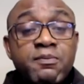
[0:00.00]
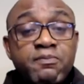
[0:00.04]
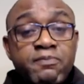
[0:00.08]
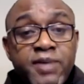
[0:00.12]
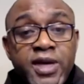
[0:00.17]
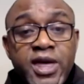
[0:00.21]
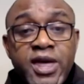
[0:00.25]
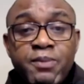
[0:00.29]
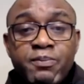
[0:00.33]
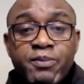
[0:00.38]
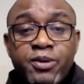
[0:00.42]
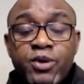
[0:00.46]

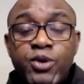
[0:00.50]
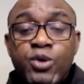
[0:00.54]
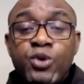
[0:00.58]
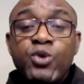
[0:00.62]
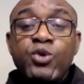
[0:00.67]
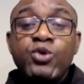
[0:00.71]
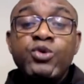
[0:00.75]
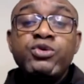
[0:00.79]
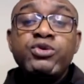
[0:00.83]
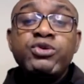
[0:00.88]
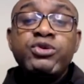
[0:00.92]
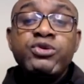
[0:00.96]
people
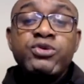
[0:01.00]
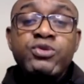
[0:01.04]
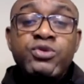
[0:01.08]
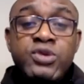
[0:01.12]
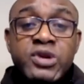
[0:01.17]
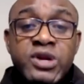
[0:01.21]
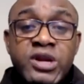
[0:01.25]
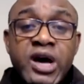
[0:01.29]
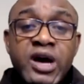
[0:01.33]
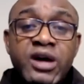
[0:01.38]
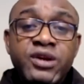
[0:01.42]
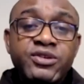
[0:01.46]
who do
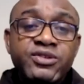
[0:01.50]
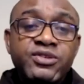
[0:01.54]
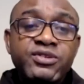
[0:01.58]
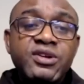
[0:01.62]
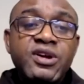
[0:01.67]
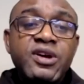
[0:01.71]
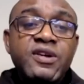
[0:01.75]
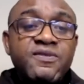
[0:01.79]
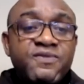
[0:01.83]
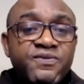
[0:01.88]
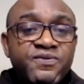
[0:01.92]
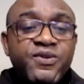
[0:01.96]
not
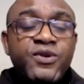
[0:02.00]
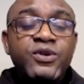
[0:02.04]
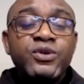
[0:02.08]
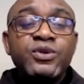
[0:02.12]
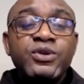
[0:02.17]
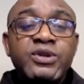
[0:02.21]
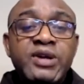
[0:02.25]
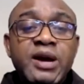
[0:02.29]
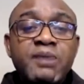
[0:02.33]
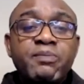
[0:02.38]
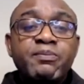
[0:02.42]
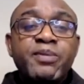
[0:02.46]
follow
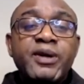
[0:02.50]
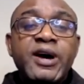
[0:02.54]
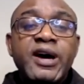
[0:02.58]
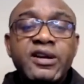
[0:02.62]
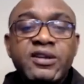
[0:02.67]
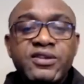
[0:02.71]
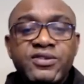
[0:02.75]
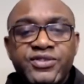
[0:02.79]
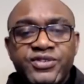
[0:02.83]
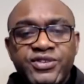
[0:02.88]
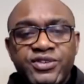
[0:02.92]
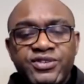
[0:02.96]
their
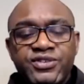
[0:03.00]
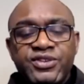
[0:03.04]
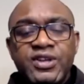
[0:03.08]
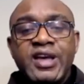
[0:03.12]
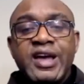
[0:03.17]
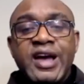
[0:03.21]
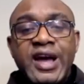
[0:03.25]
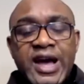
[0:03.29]
practices